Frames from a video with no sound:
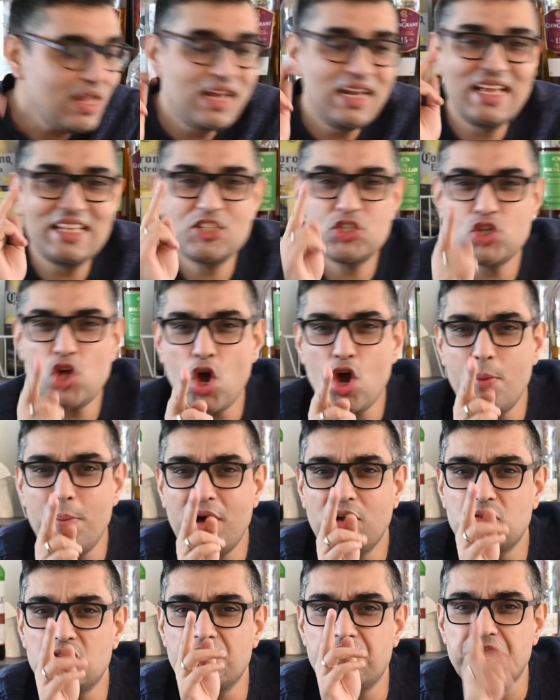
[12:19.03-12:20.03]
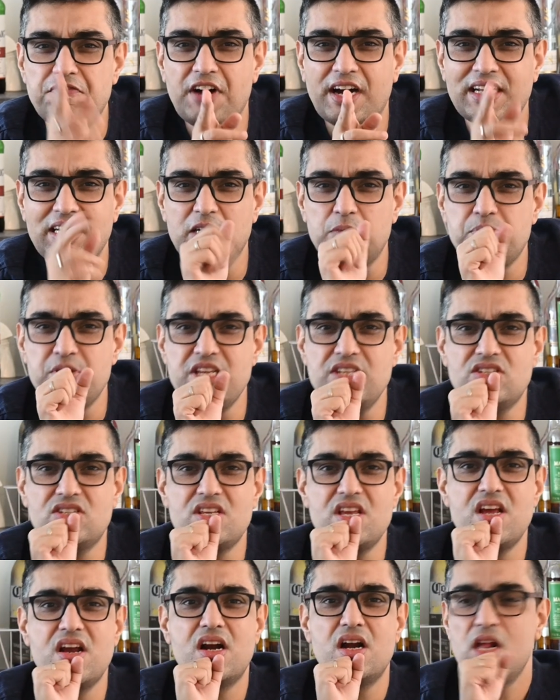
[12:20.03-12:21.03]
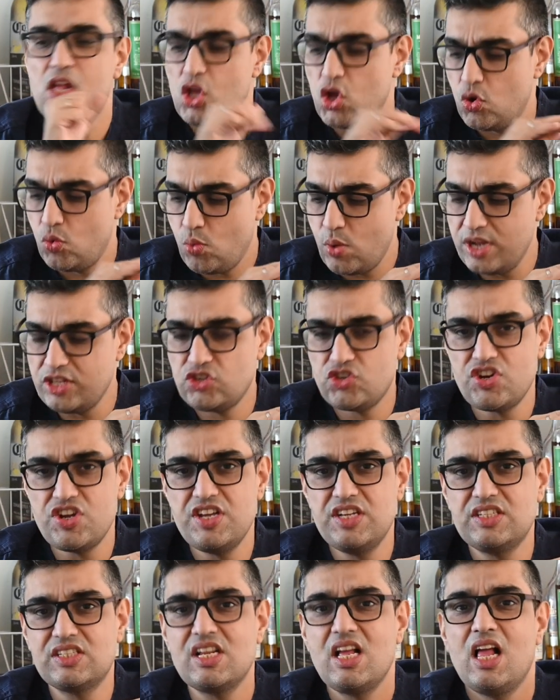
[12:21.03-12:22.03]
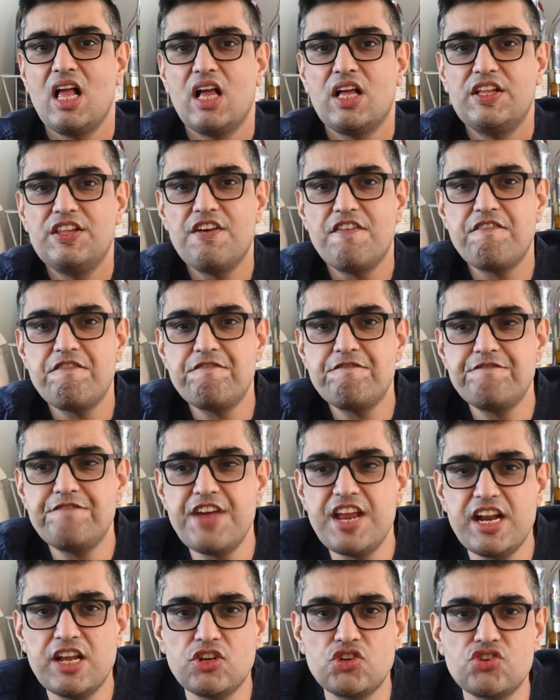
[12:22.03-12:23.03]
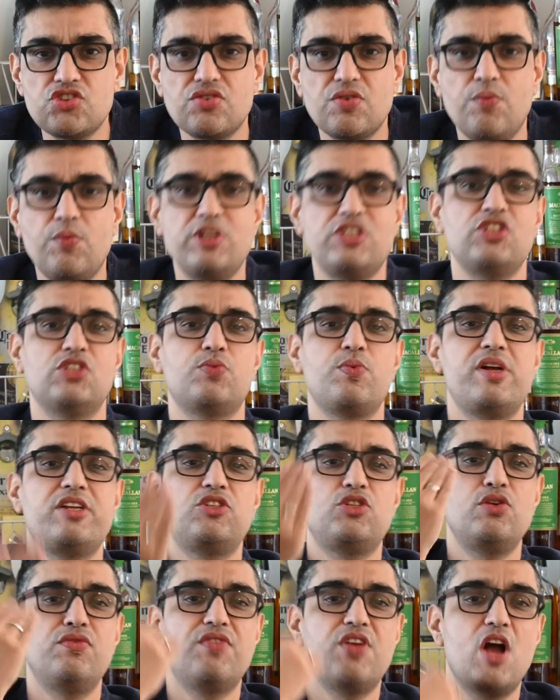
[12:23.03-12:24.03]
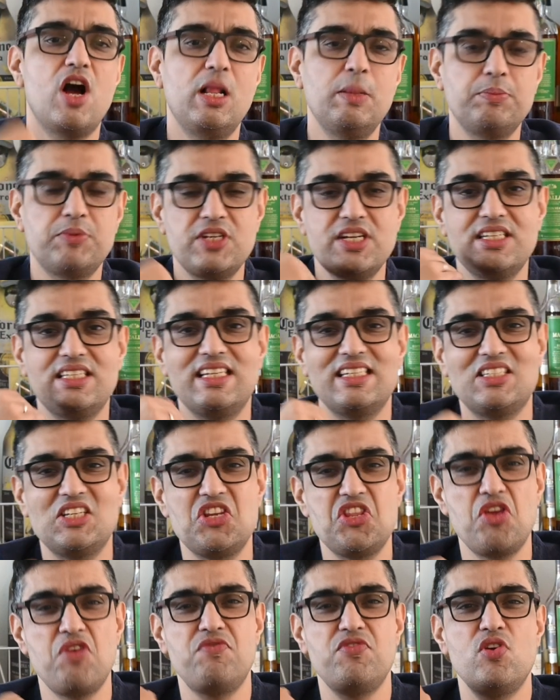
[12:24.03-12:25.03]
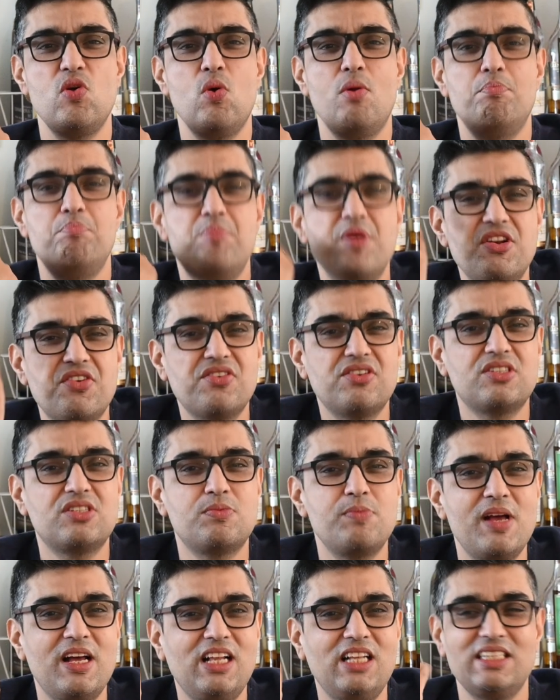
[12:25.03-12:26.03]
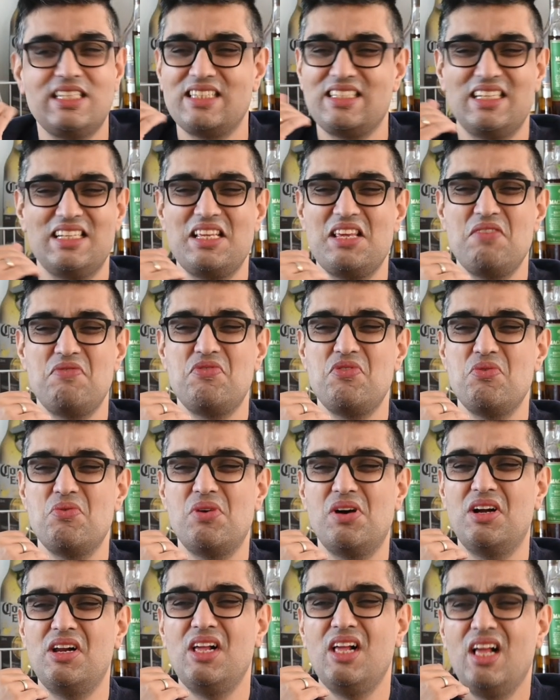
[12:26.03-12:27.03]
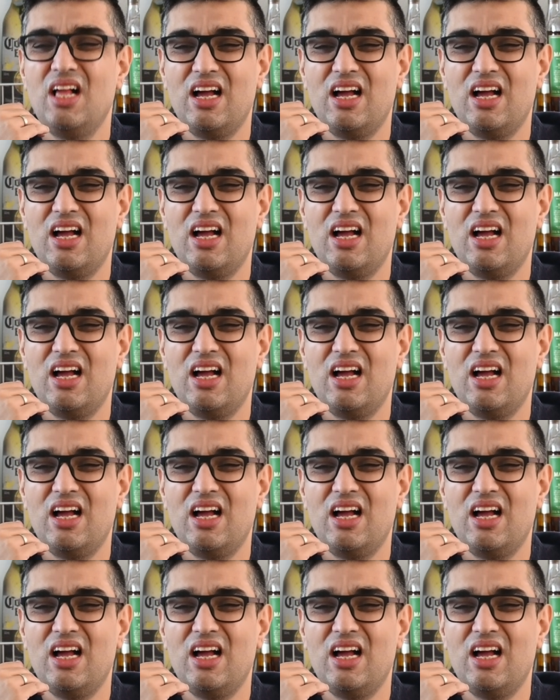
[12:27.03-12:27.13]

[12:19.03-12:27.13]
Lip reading: Let's talk about the final piece here, which is the finish, which is once you've gulped it, does it give you a bitter smell? Does it give you a